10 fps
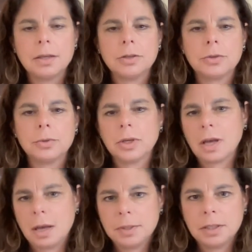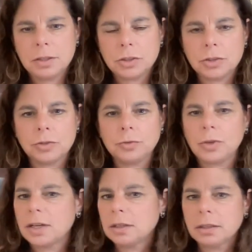through a combination of
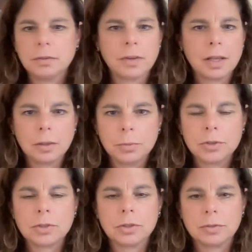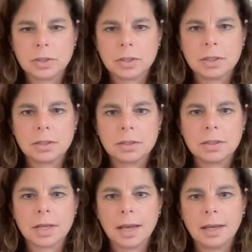readily available
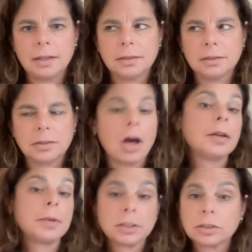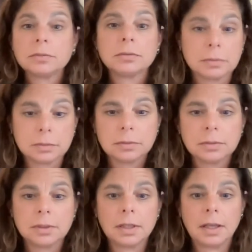services and automation?
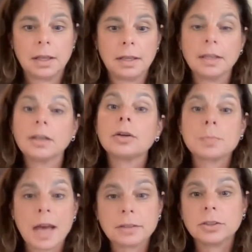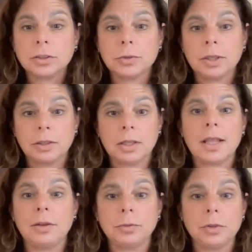And it goes back to doing the
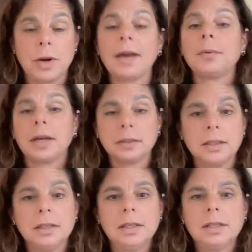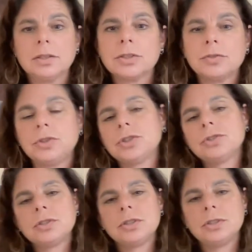cloud the right way. Because if you
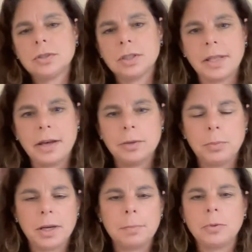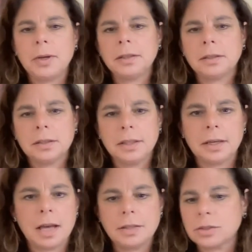choose to do the cloud by a
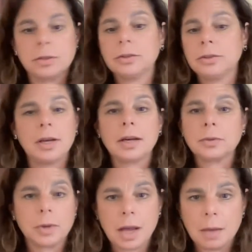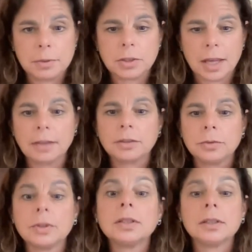point-and-click console, you're not going to accomplish that. You
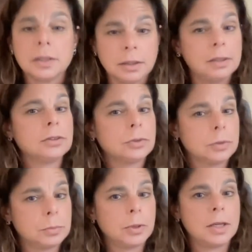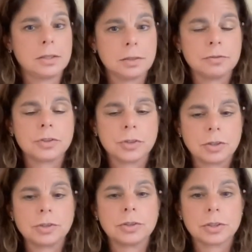really need to embrace
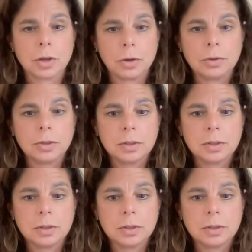infrastructure as code